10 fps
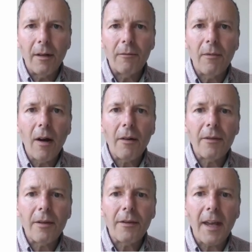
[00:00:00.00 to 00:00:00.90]

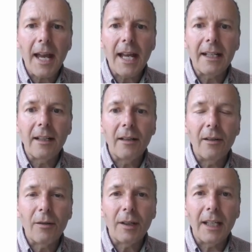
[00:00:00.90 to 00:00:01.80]
rather than
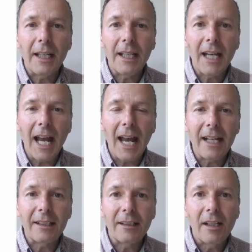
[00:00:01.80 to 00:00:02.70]
looking
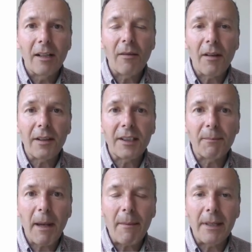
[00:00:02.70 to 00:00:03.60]
at rather
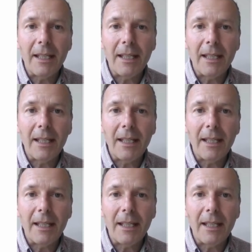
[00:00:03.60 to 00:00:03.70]
spammy